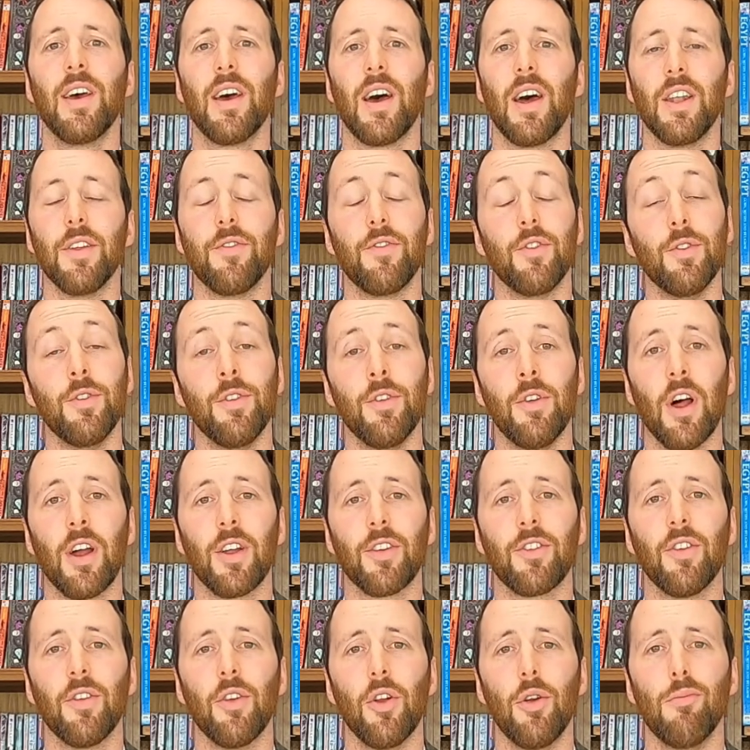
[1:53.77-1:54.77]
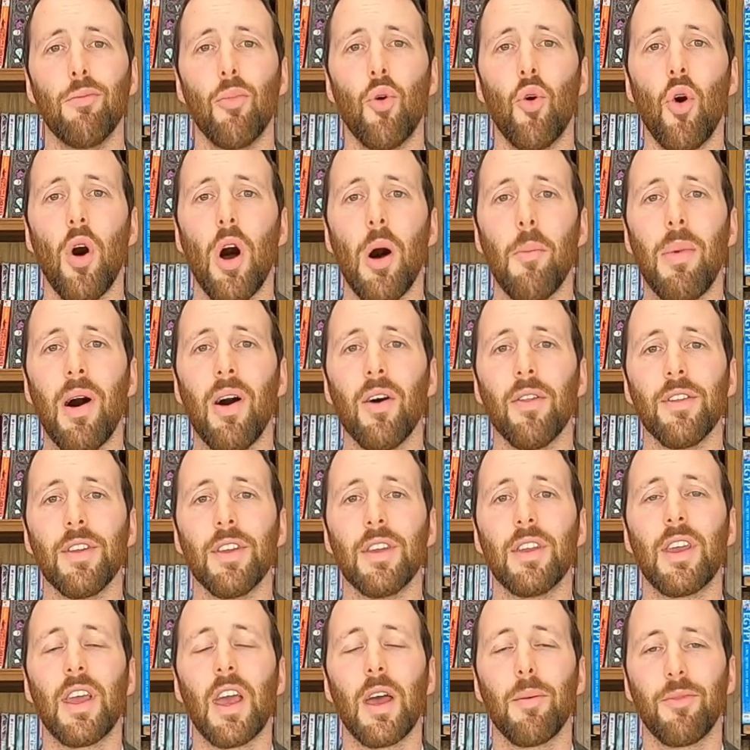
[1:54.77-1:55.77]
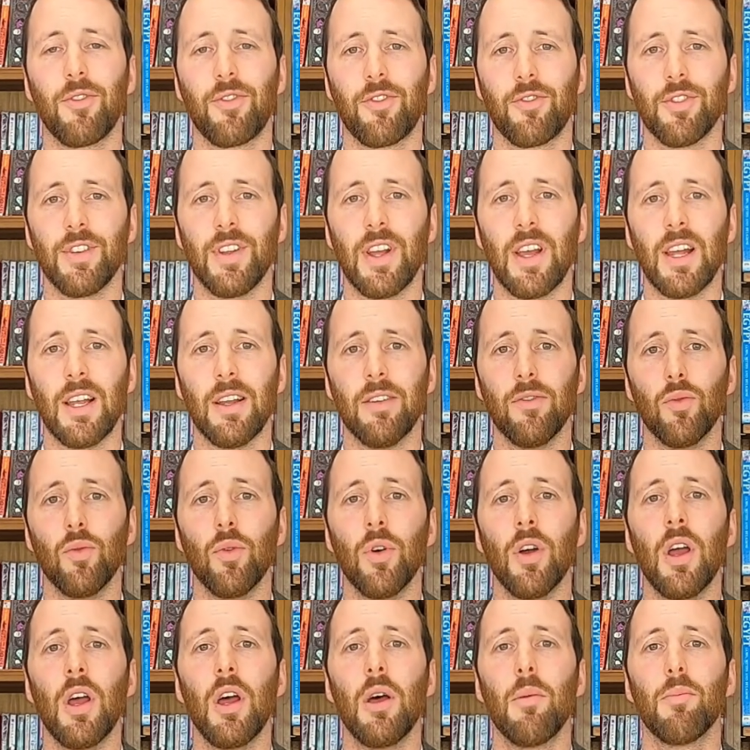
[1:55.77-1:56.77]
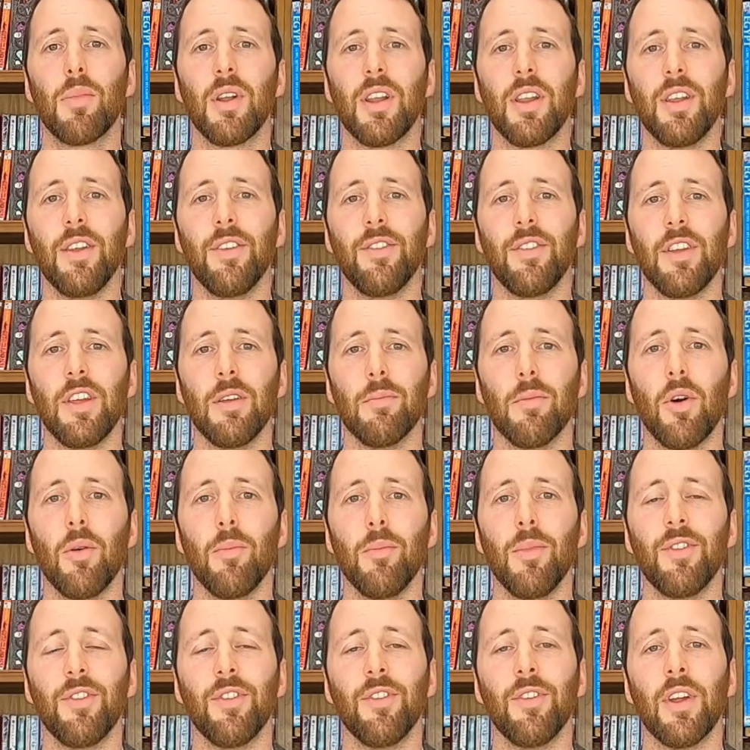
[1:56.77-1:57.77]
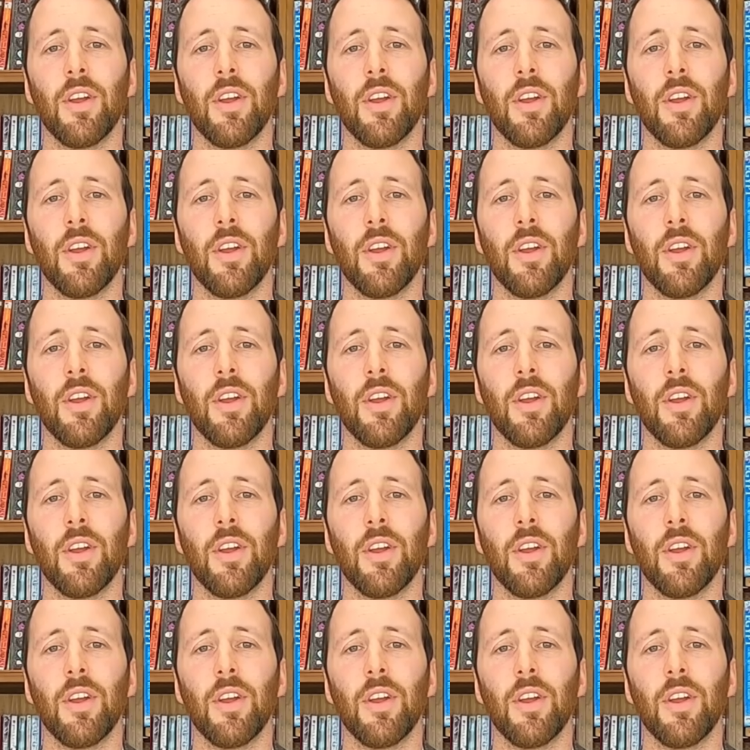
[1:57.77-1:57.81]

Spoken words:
And if you'd like to know more about the chemistry A-level, please email Mrs.